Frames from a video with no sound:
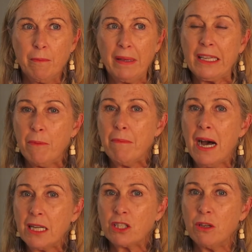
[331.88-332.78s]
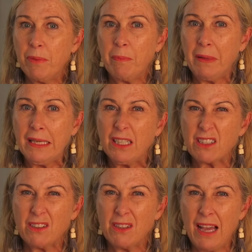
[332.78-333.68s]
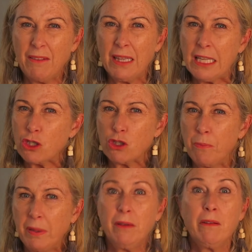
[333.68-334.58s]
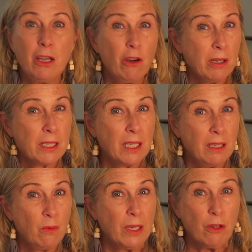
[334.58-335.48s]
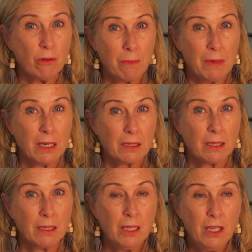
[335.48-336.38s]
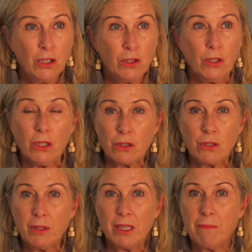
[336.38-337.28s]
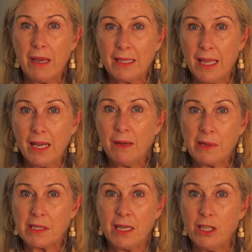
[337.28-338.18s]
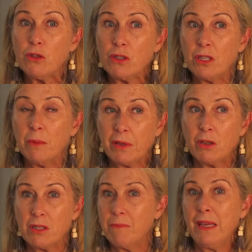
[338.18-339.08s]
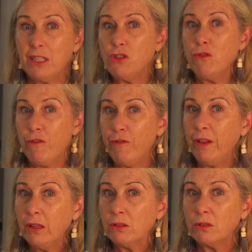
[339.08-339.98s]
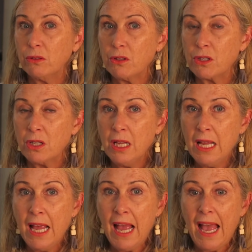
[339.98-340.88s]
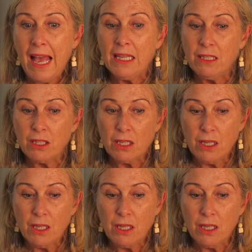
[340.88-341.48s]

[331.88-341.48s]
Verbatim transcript: being a martyr, but having that superiority when you're a martyr. You're not doing it magnanimously. You're doing it because it makes you feel good. And